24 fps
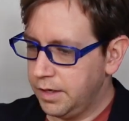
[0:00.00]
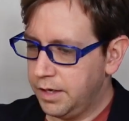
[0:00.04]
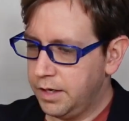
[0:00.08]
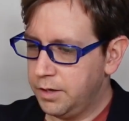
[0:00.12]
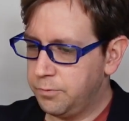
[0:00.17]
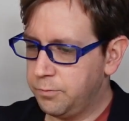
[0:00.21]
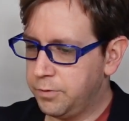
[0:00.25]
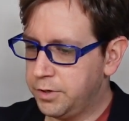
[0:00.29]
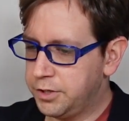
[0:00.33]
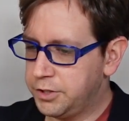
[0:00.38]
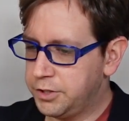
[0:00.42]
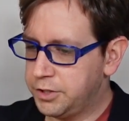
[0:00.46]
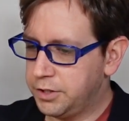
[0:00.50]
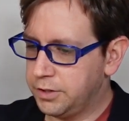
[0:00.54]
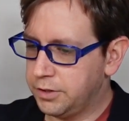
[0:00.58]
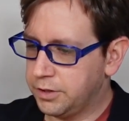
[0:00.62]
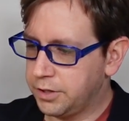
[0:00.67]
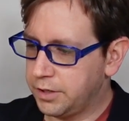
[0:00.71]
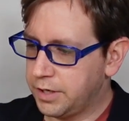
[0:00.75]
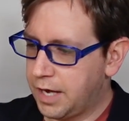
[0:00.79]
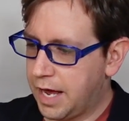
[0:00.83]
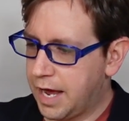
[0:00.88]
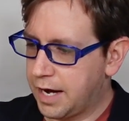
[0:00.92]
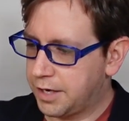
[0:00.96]
And what does she
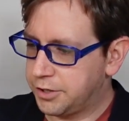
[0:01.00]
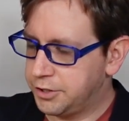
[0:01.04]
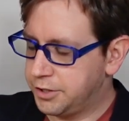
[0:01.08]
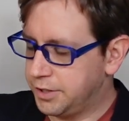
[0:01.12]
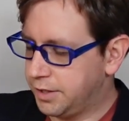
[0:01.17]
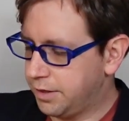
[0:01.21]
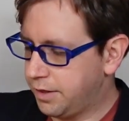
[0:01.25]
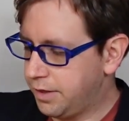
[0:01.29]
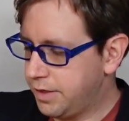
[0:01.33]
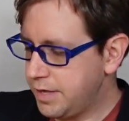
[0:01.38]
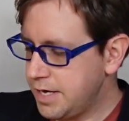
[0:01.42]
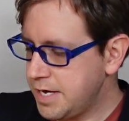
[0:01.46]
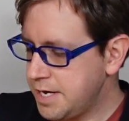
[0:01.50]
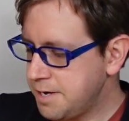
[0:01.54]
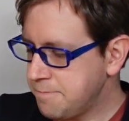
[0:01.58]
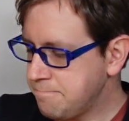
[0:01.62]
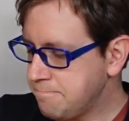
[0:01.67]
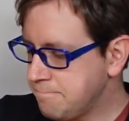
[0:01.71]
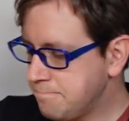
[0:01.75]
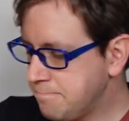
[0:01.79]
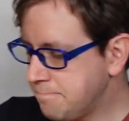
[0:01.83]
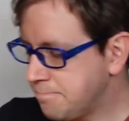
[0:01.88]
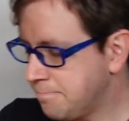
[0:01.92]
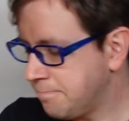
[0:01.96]
learn? Action theme.